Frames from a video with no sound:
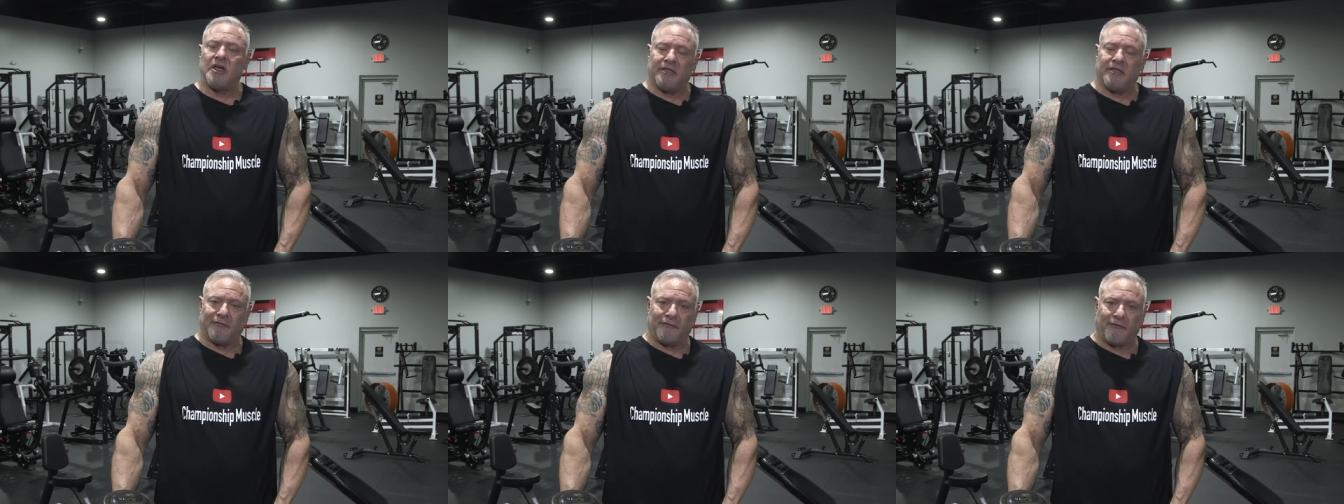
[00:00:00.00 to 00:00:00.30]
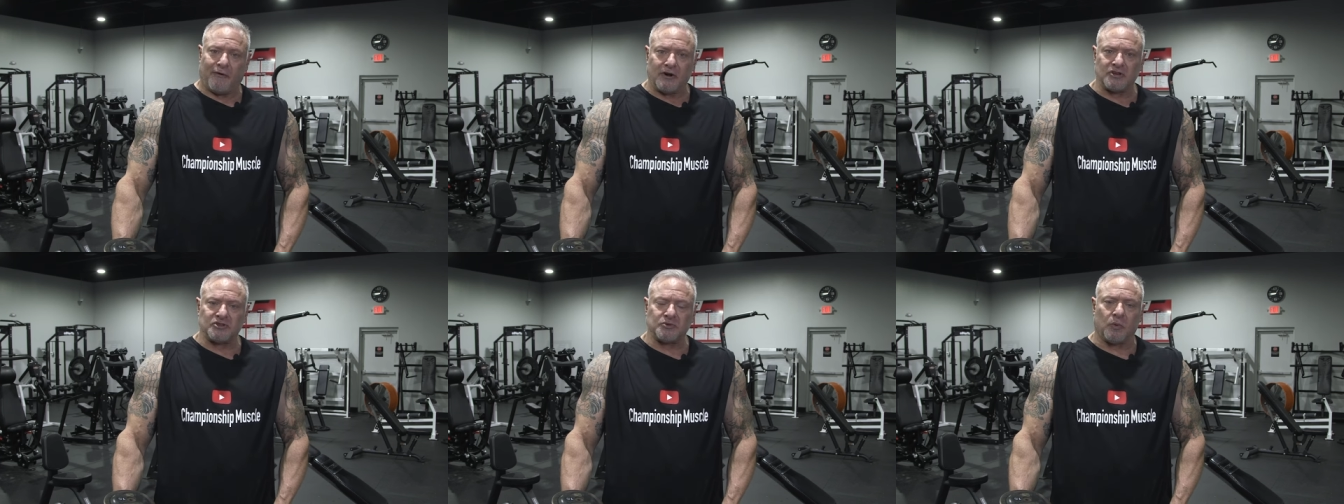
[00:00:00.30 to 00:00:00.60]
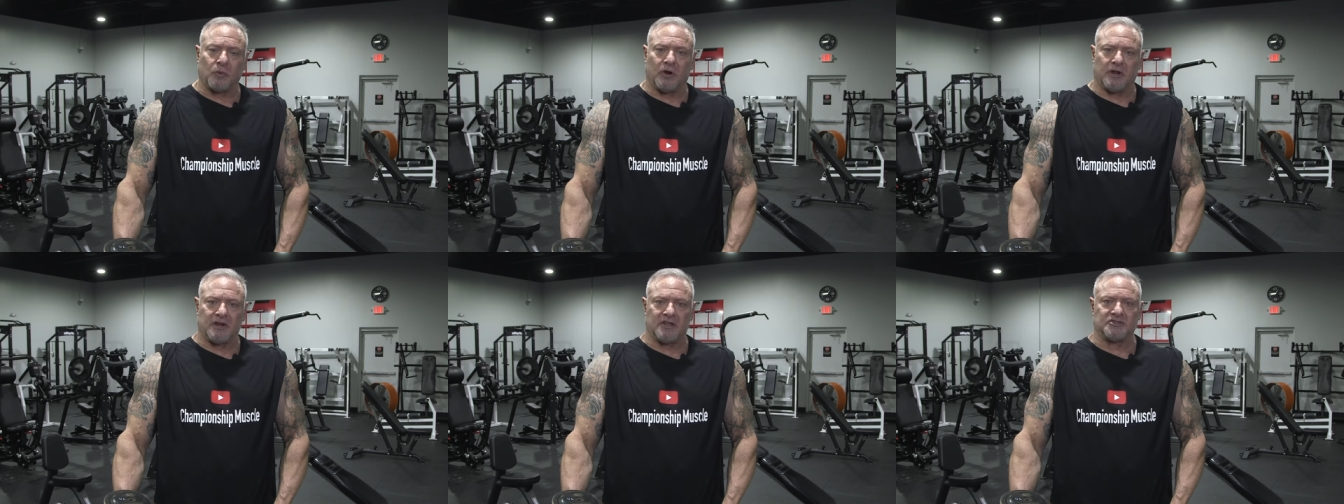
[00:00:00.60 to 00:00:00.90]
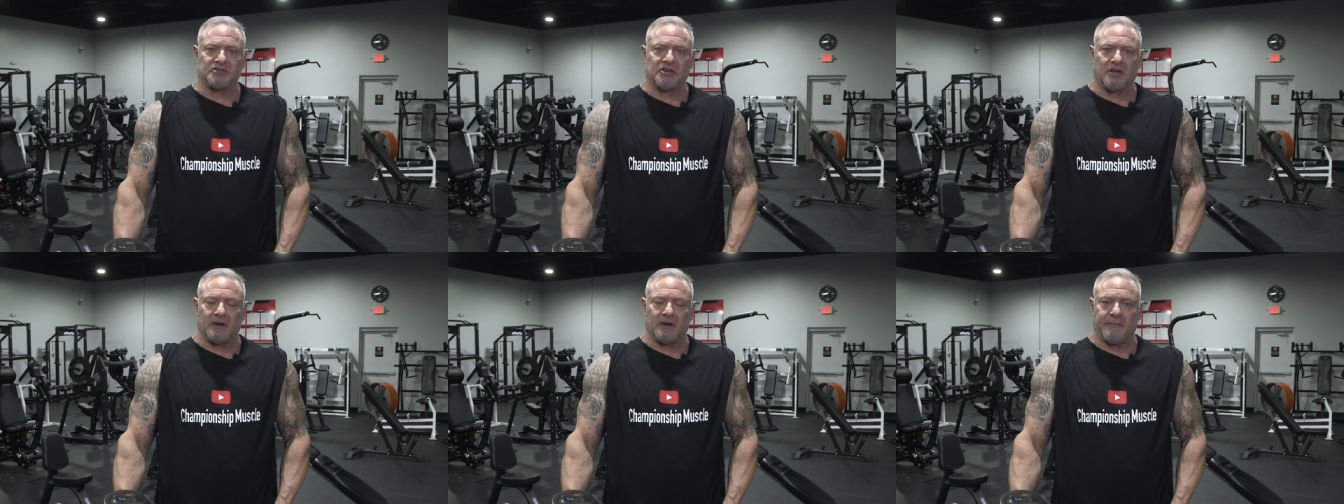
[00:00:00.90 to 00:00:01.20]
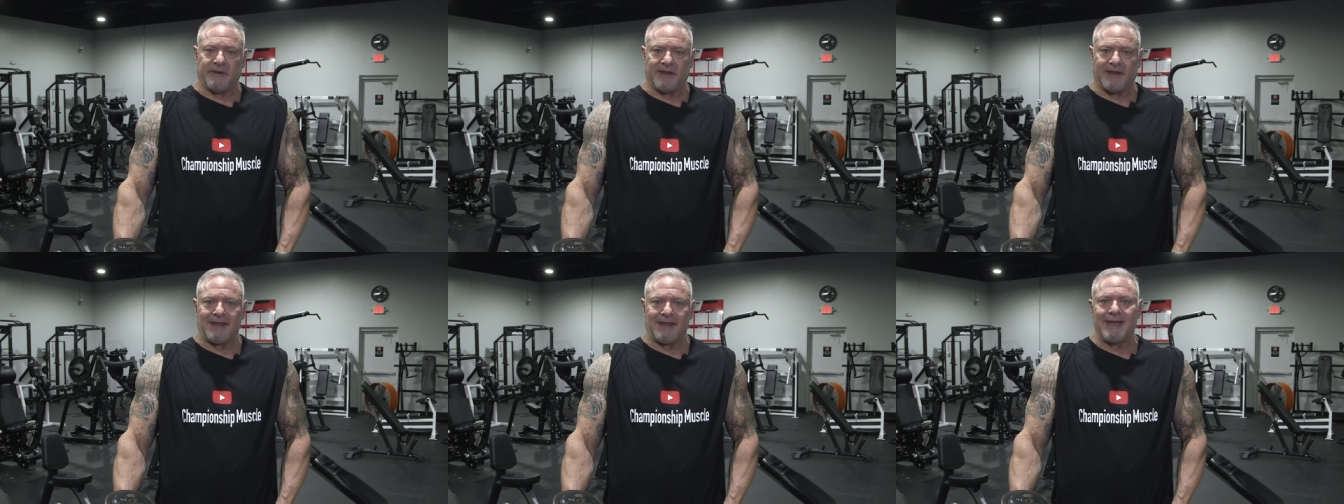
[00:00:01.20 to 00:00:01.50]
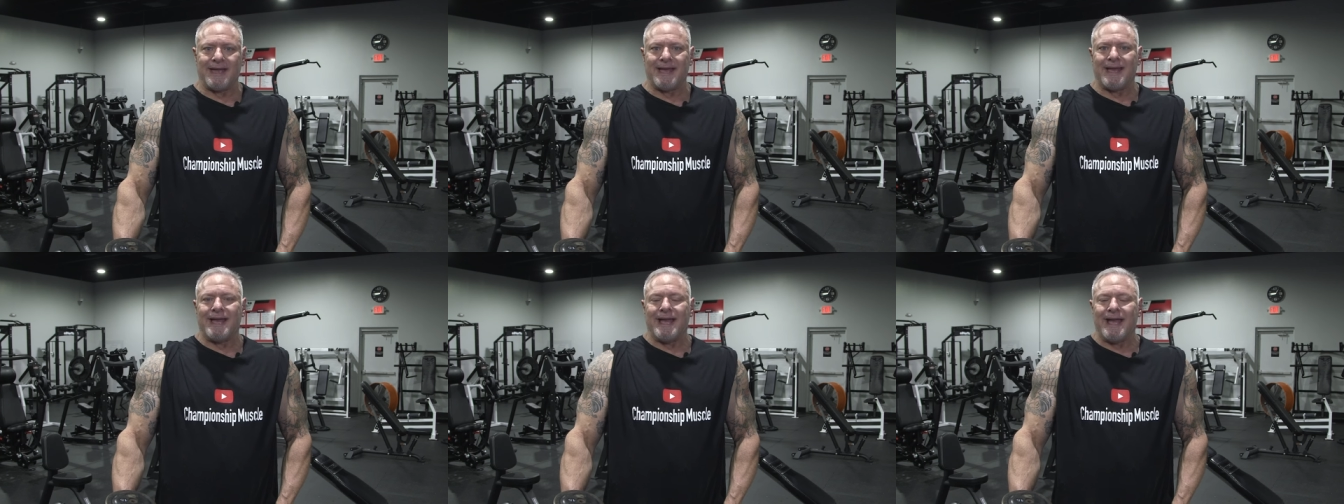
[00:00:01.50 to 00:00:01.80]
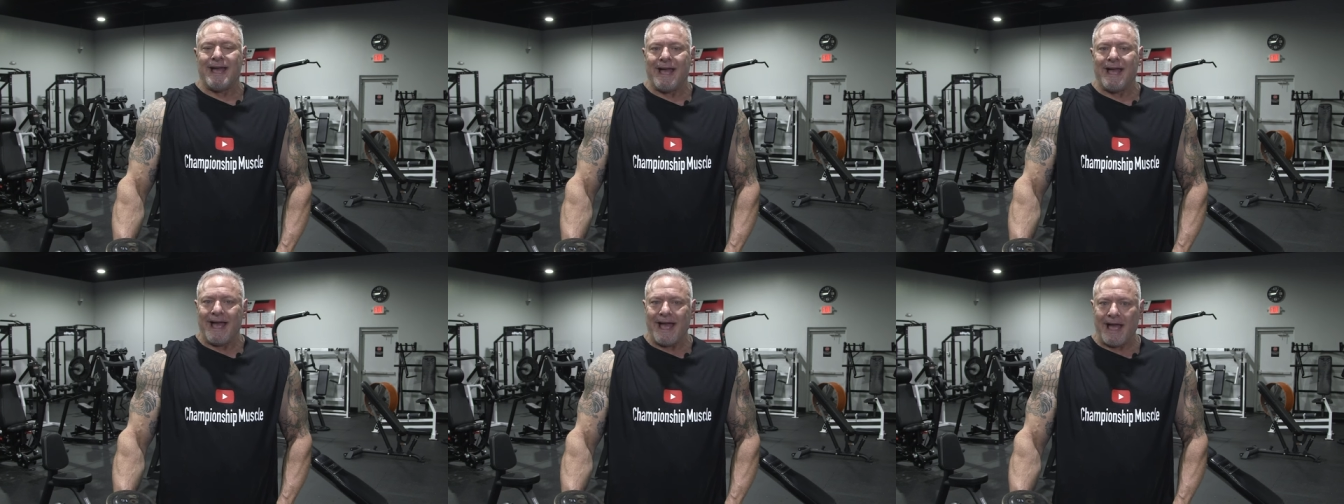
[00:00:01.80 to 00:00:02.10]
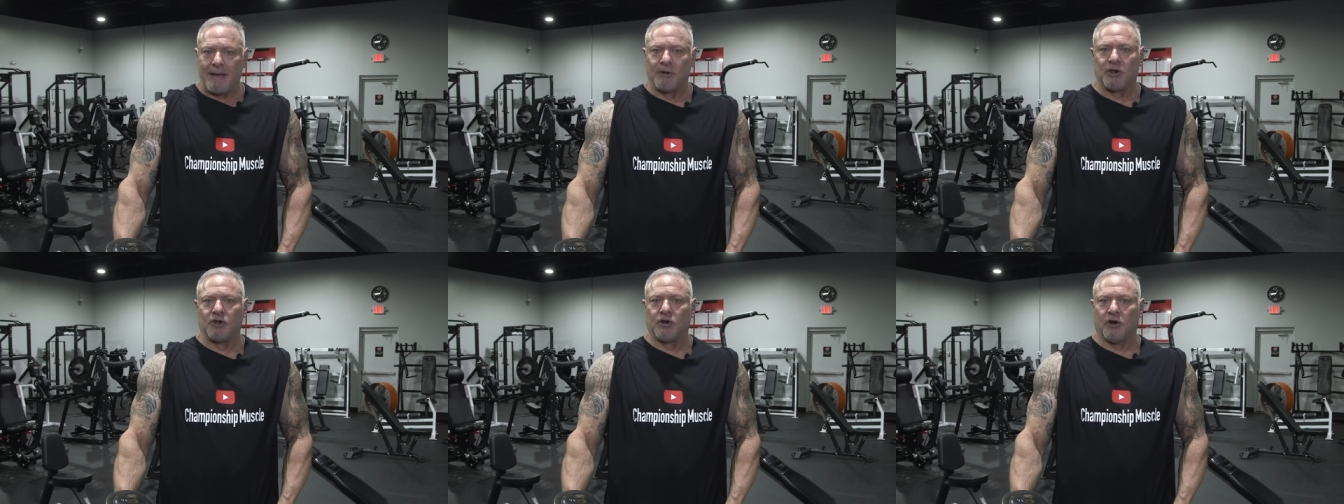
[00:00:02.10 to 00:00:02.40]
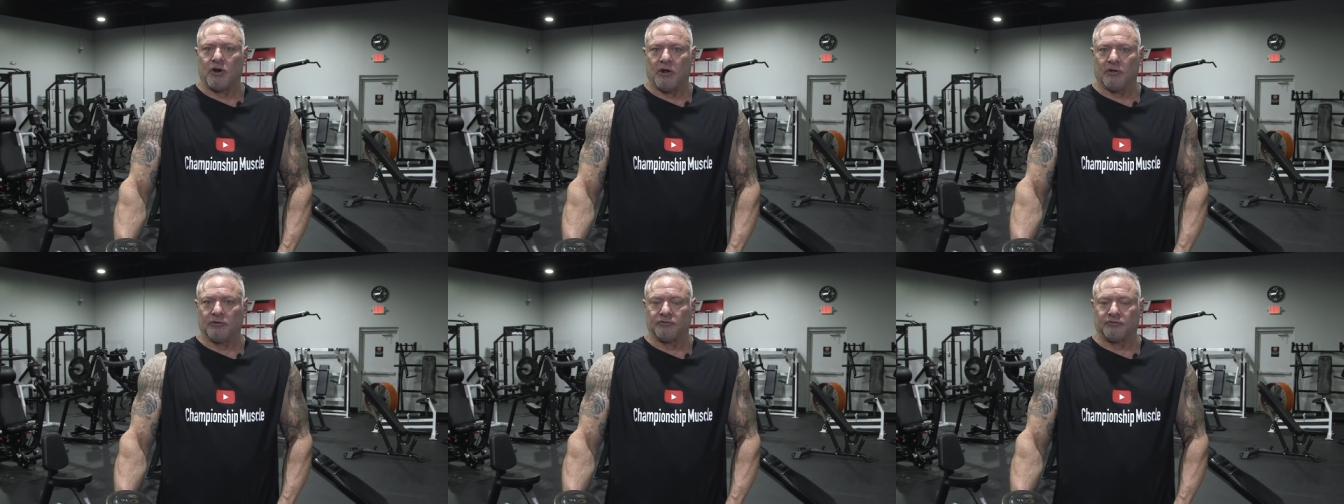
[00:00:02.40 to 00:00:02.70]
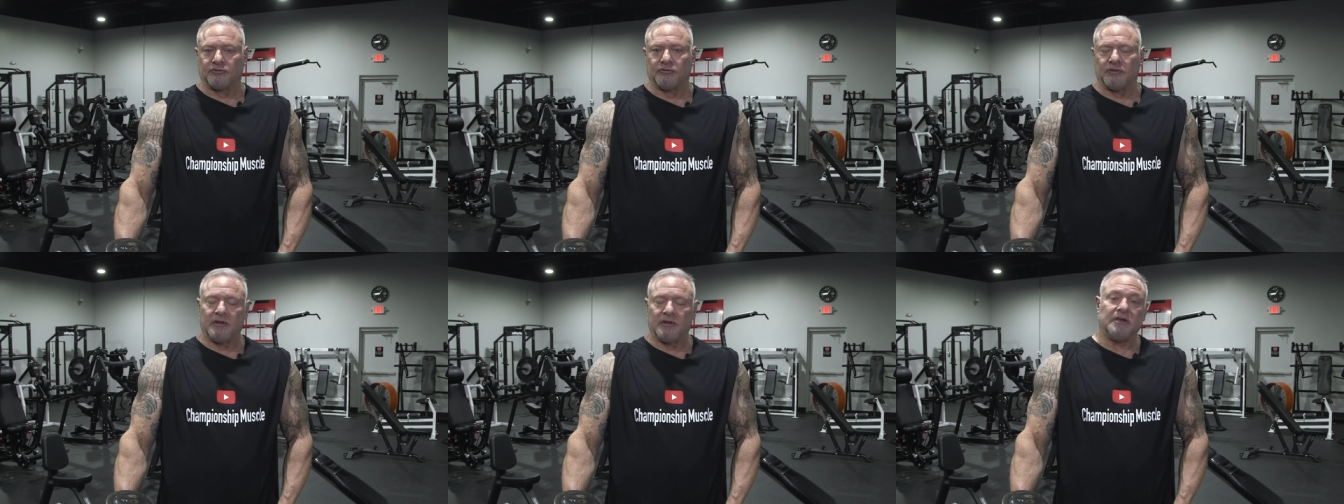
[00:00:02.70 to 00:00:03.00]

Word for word: The first one is gonna be hammer curls.